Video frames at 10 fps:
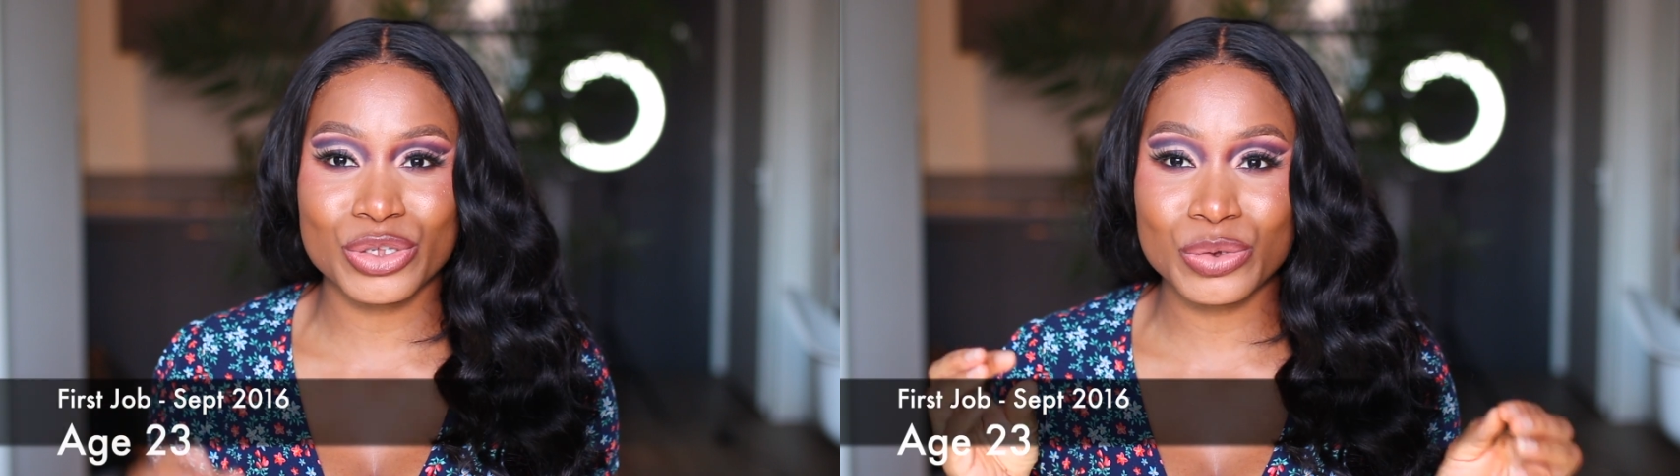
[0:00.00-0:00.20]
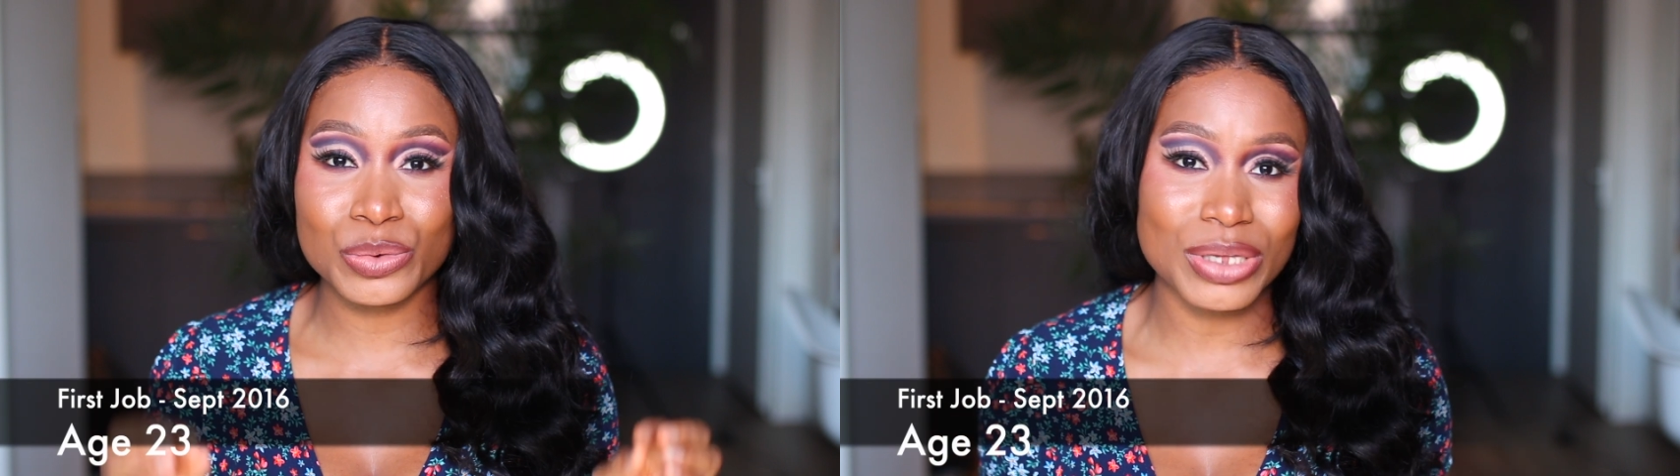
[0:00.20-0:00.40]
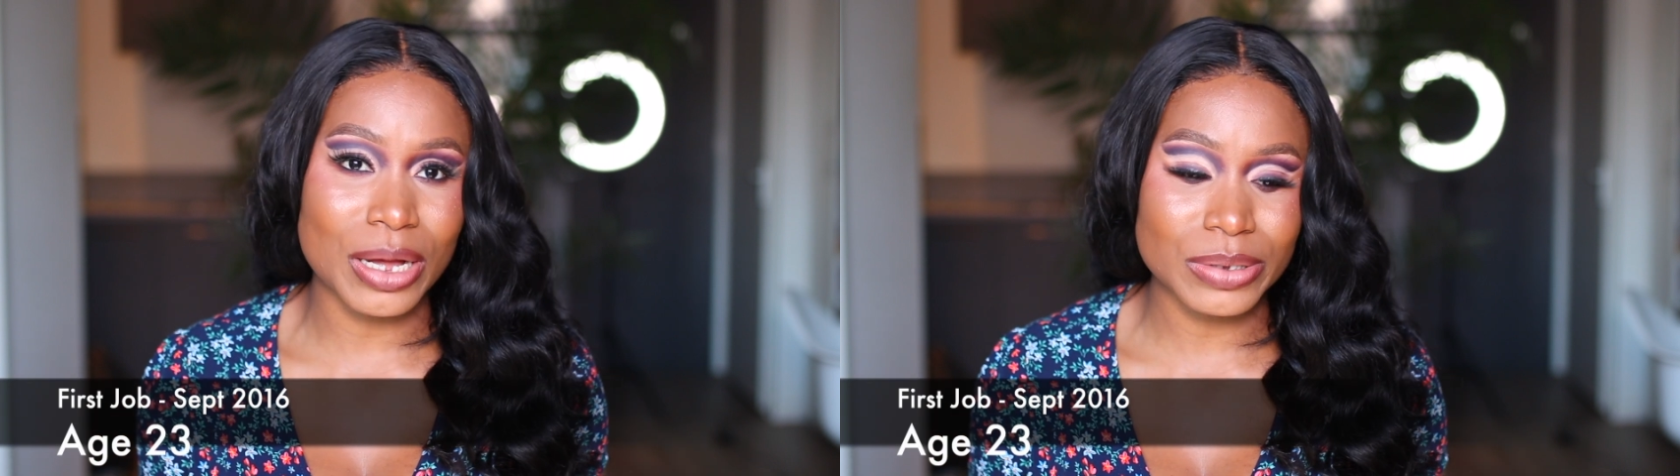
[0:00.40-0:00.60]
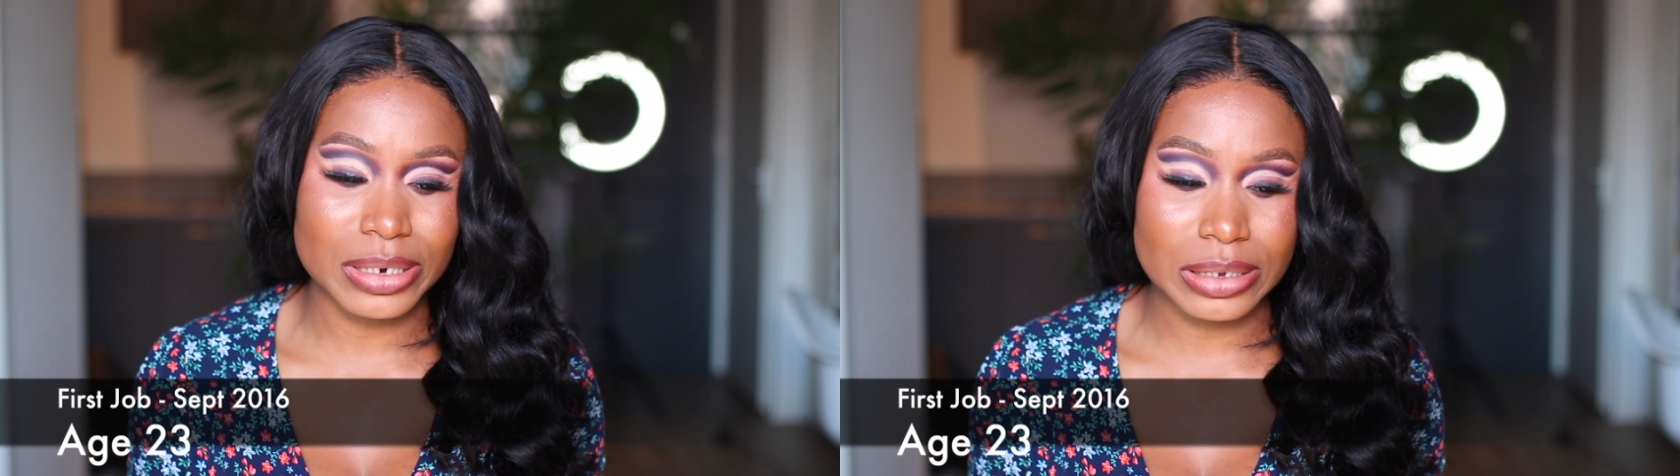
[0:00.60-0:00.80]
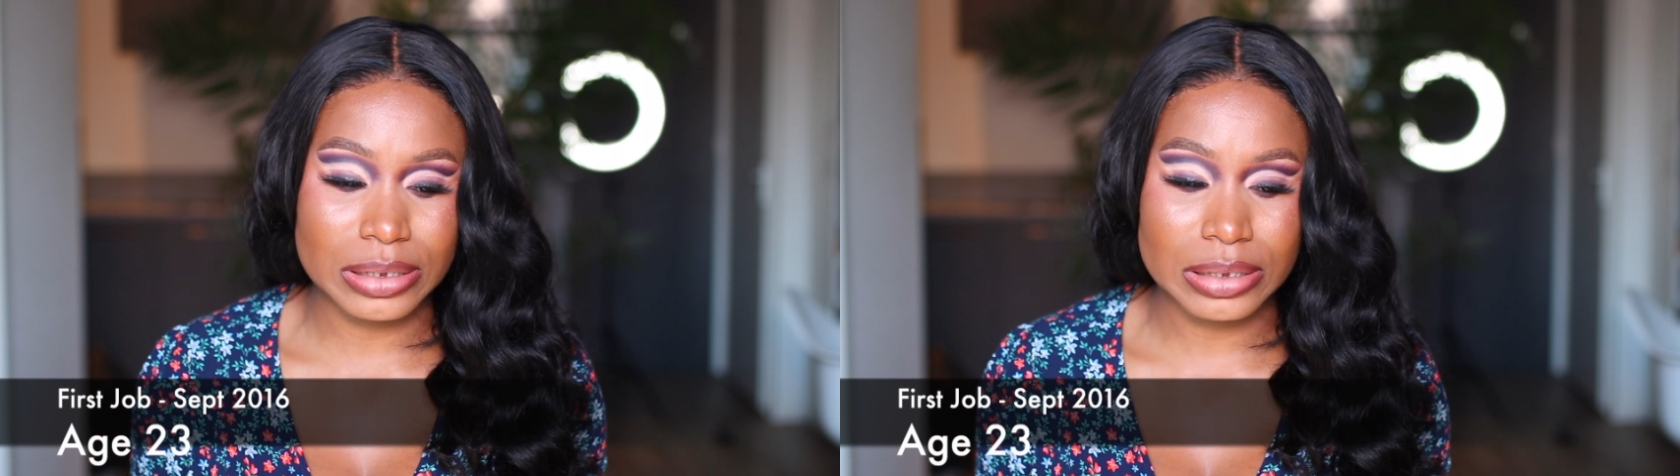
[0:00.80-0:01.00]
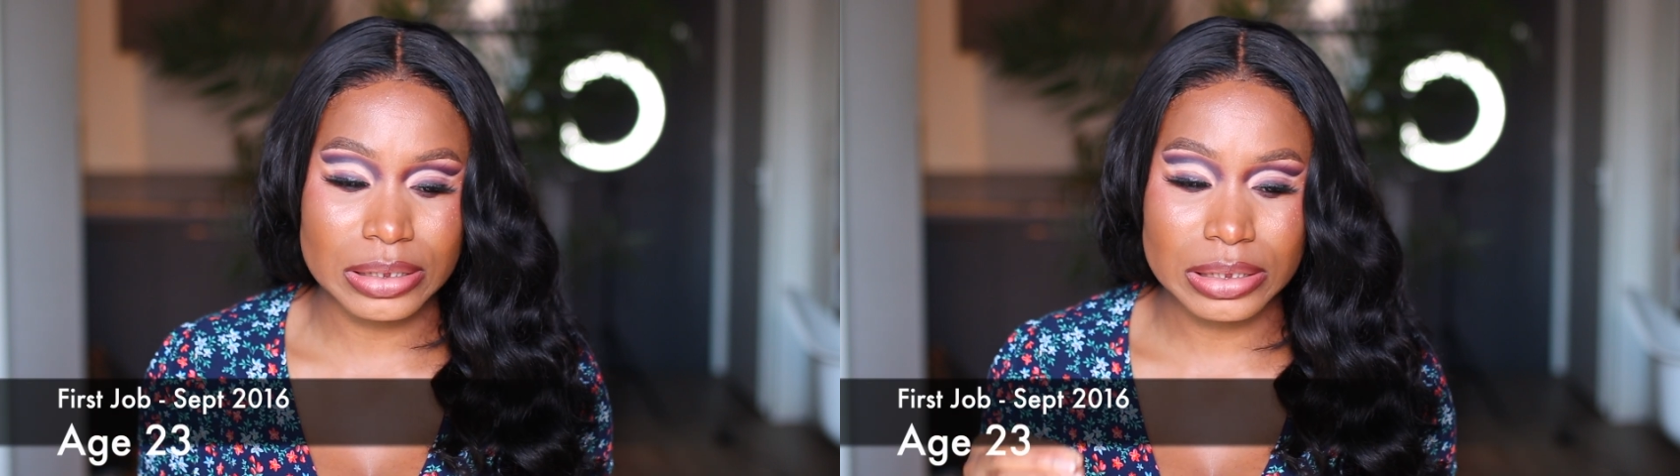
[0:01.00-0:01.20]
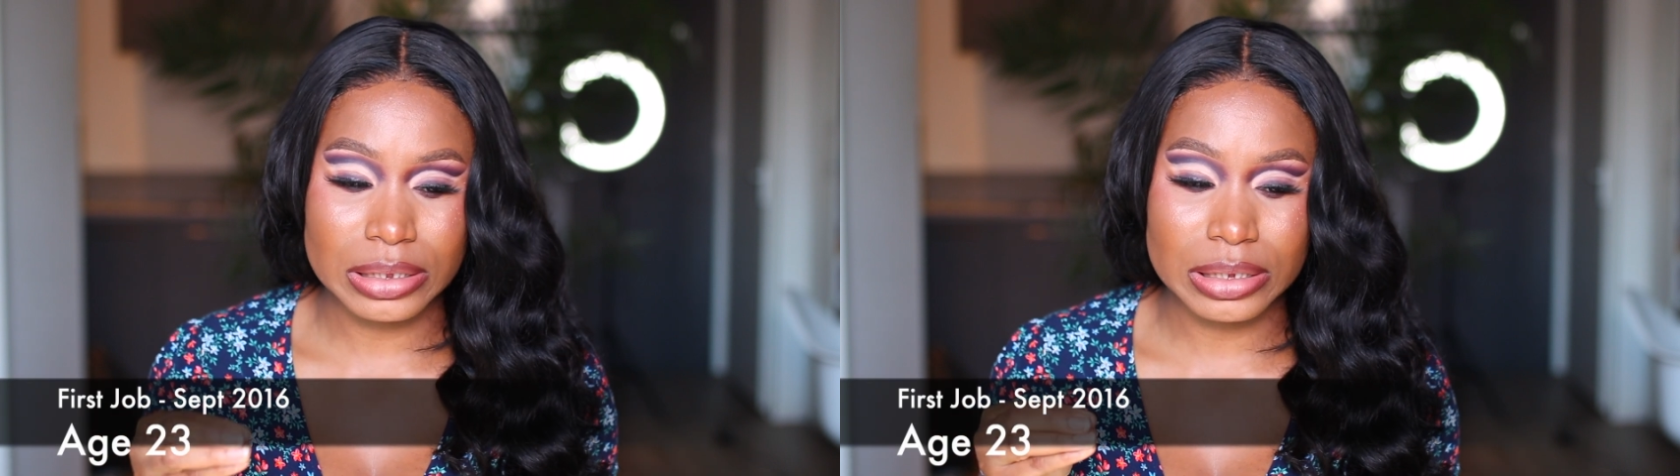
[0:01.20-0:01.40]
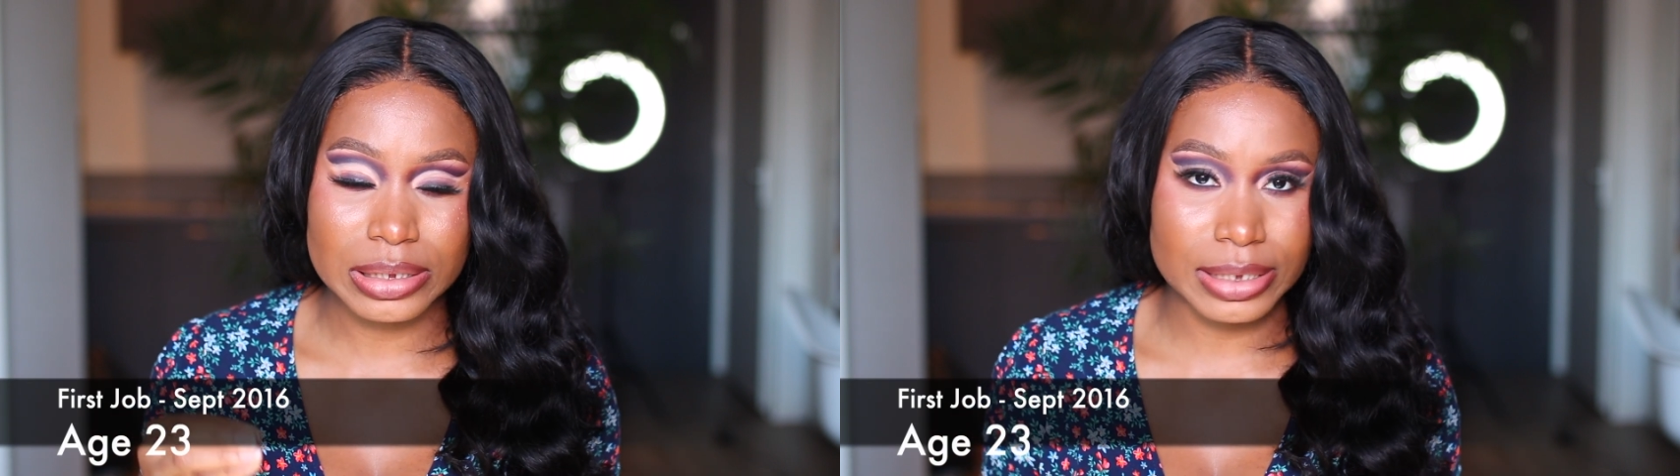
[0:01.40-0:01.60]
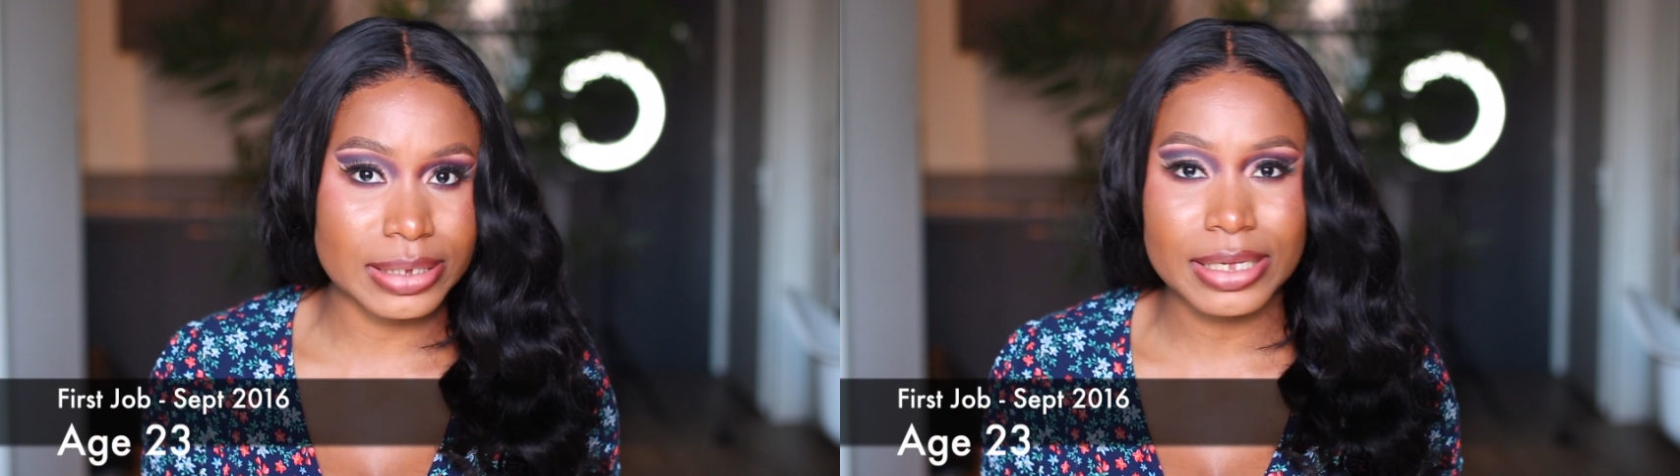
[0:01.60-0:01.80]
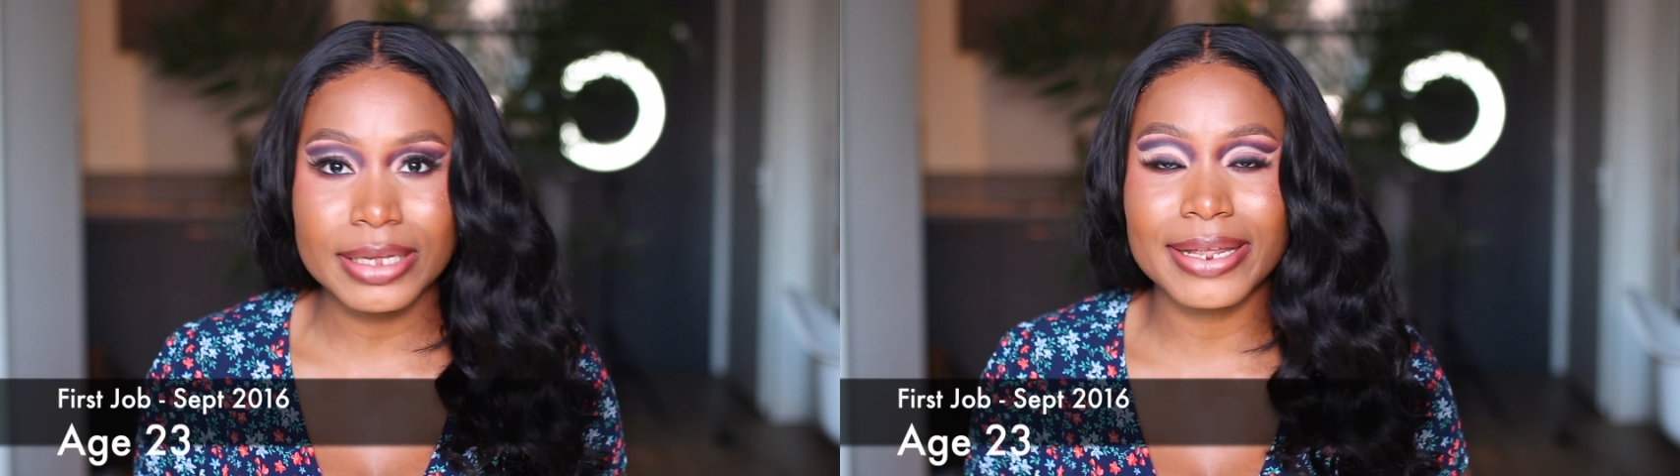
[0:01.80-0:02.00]

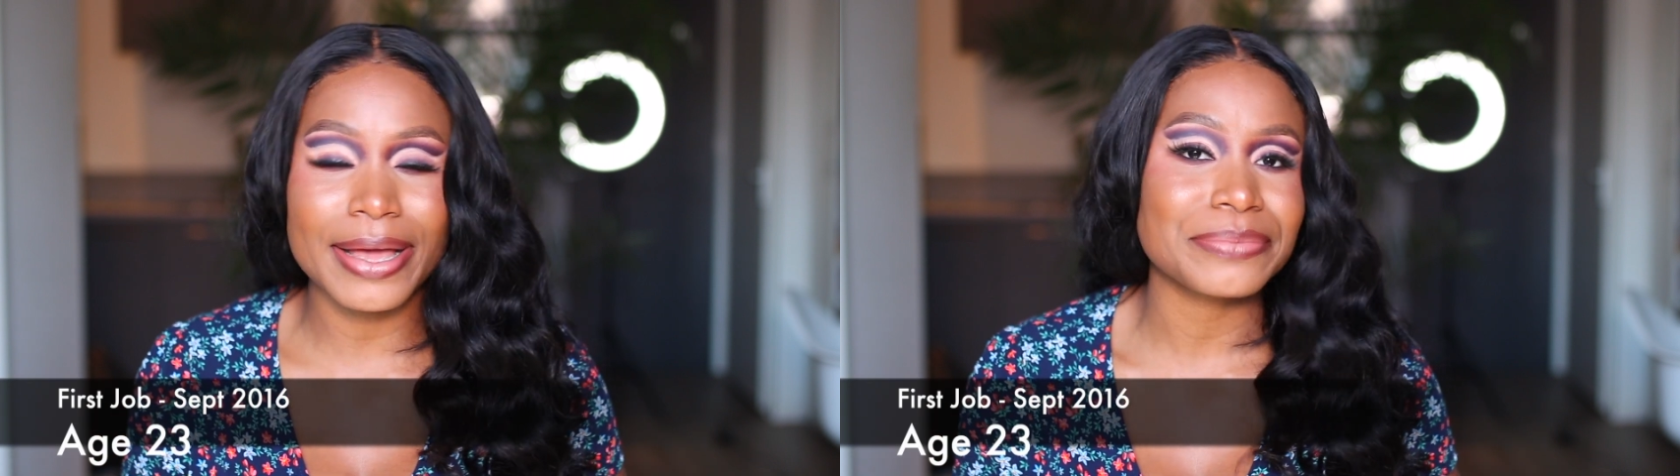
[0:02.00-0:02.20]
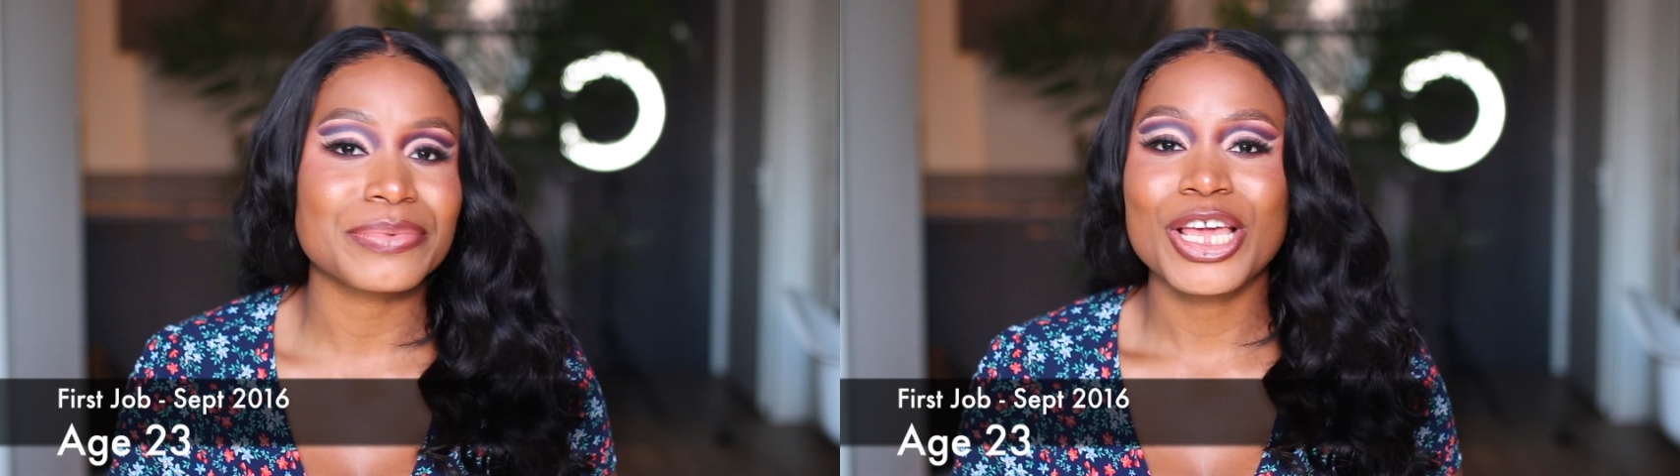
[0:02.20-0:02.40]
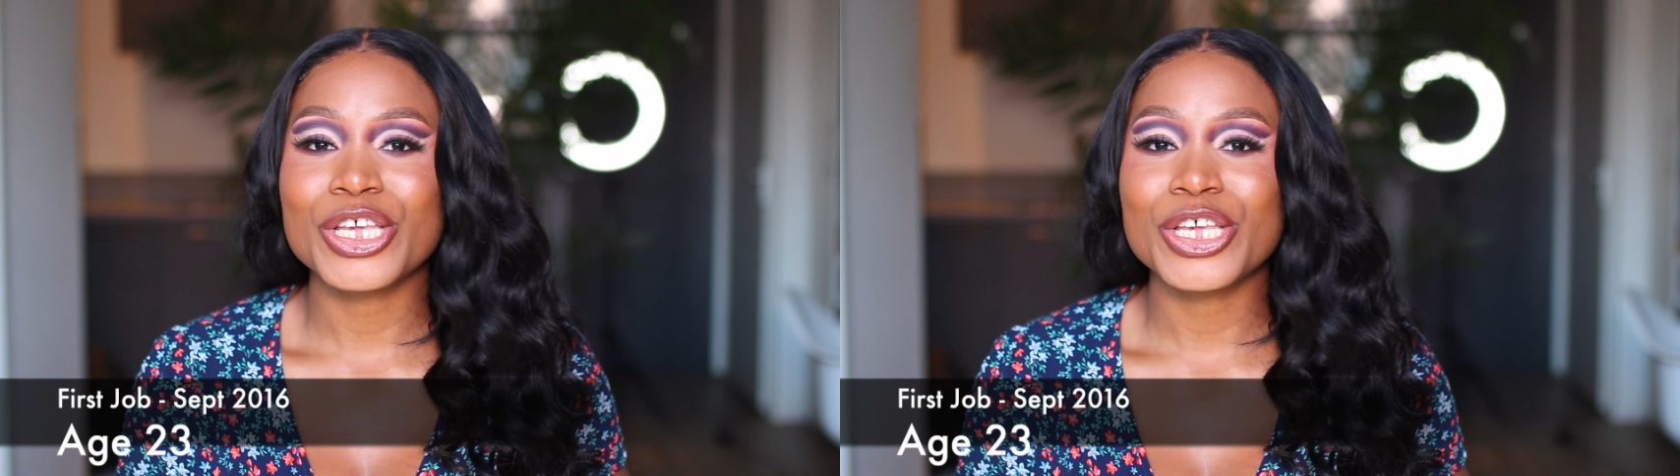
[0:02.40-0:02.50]
2016, yeah.